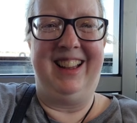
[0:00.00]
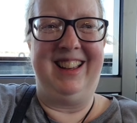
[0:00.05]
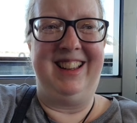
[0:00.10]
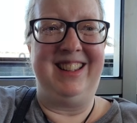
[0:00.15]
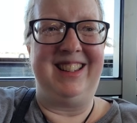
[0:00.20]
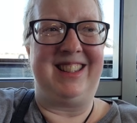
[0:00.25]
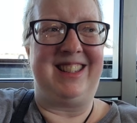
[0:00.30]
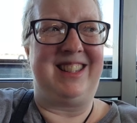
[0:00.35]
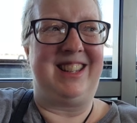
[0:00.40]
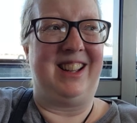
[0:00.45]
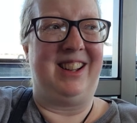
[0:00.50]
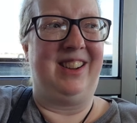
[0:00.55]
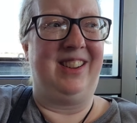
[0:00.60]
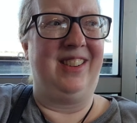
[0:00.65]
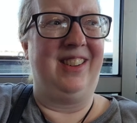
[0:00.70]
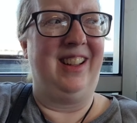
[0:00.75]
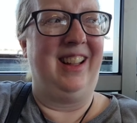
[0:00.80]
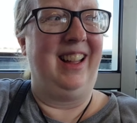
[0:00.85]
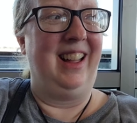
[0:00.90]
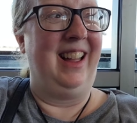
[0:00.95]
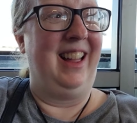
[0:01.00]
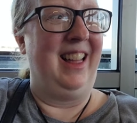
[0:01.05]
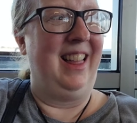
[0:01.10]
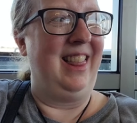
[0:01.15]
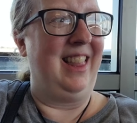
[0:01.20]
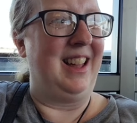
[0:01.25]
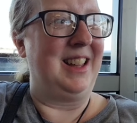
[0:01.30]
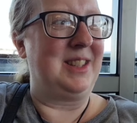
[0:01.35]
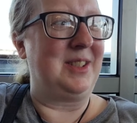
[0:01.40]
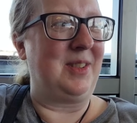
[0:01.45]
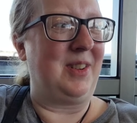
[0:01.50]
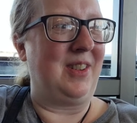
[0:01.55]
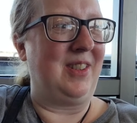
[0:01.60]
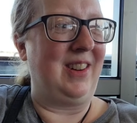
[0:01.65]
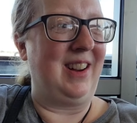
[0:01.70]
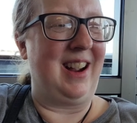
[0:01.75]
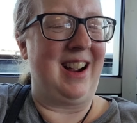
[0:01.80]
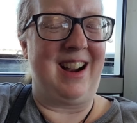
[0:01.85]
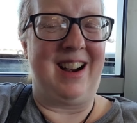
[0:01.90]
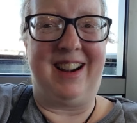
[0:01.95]
So that's where
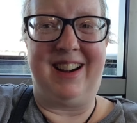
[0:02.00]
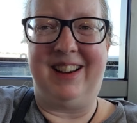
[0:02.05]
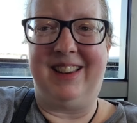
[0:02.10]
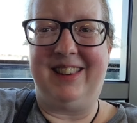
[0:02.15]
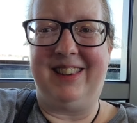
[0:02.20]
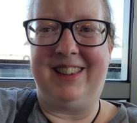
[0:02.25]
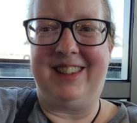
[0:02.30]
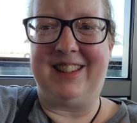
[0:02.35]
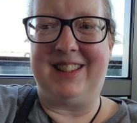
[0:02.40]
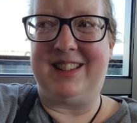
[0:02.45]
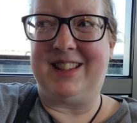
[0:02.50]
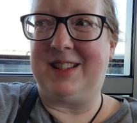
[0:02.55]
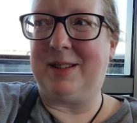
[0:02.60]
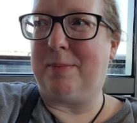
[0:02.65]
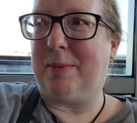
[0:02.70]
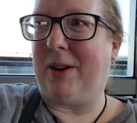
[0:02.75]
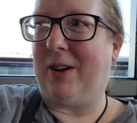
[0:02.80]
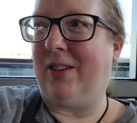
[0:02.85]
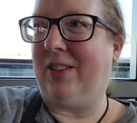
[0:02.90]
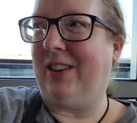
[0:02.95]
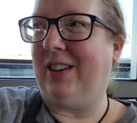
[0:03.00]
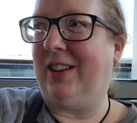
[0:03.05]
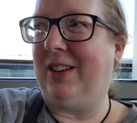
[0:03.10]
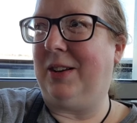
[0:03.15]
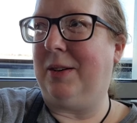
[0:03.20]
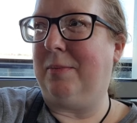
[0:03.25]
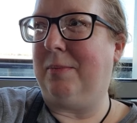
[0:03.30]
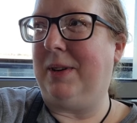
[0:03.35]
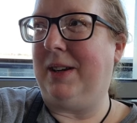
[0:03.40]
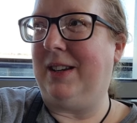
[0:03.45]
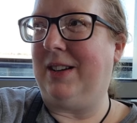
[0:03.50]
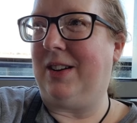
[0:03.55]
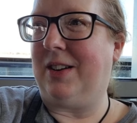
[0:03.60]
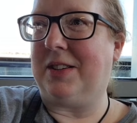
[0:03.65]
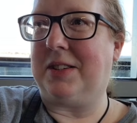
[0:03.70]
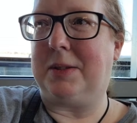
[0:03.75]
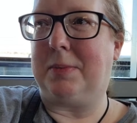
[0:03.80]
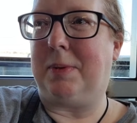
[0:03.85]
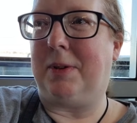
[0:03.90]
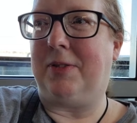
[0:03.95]
we are, and this is apparently going to be all
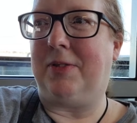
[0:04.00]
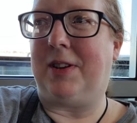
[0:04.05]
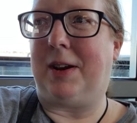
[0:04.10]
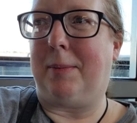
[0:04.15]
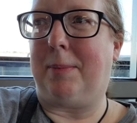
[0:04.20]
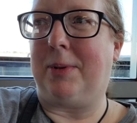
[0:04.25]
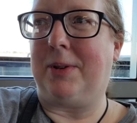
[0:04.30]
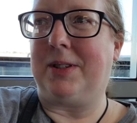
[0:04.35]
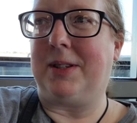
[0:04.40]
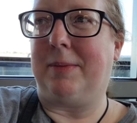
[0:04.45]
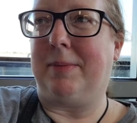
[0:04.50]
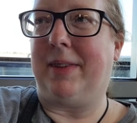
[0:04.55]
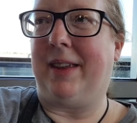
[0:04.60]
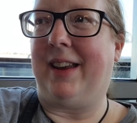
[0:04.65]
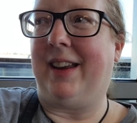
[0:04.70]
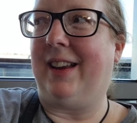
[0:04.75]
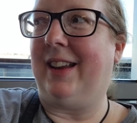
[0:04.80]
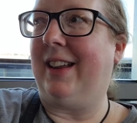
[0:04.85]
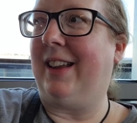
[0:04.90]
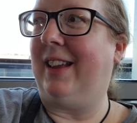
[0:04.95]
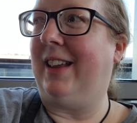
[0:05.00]
spiffed up or something.